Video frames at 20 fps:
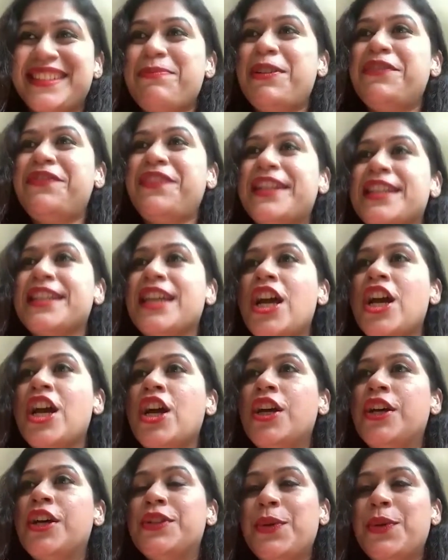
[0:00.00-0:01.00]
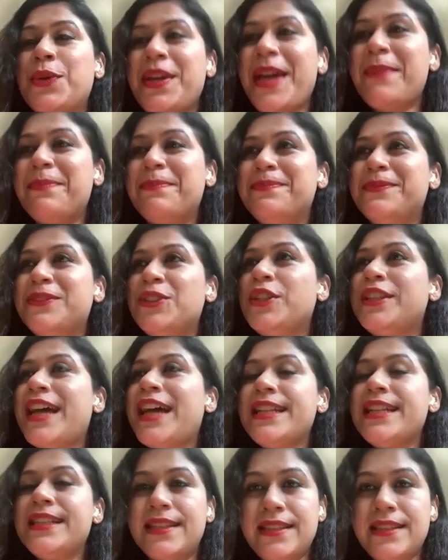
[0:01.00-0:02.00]
Perfect. So yeah, so
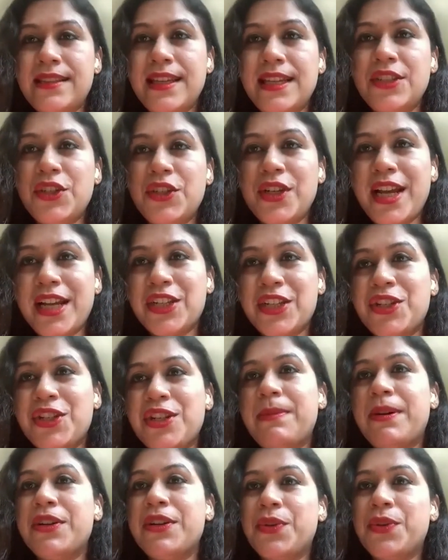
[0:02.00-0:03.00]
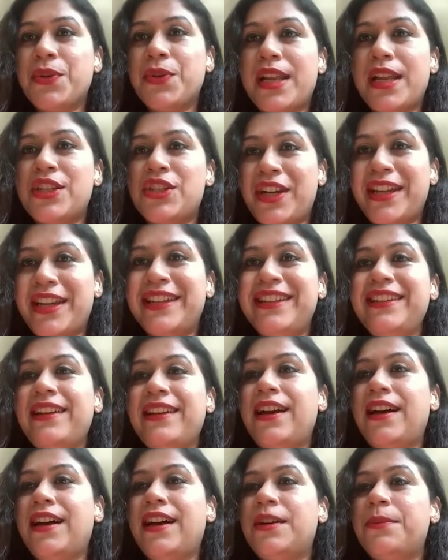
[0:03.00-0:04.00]
that's introduction about Yonachain,
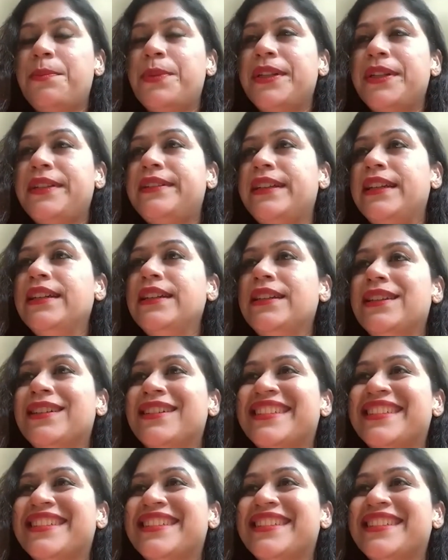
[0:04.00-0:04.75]
Prateek.